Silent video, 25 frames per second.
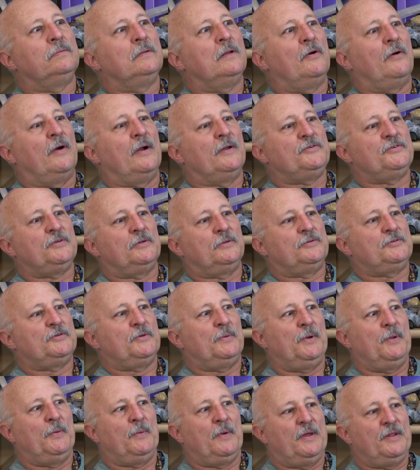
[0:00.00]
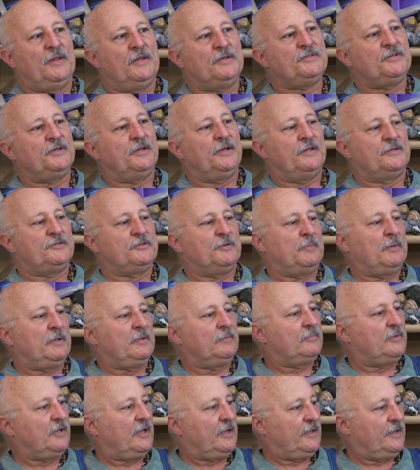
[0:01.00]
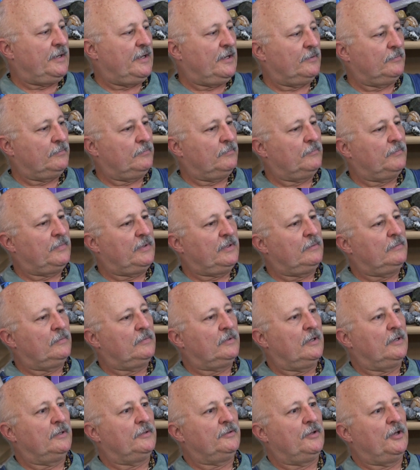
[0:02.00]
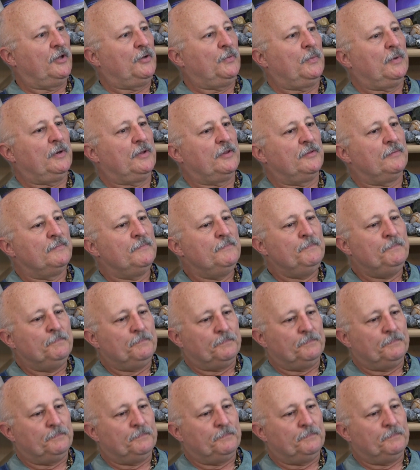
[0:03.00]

Alright, so, so anyway, these idiots have been taken out and being uh, done with.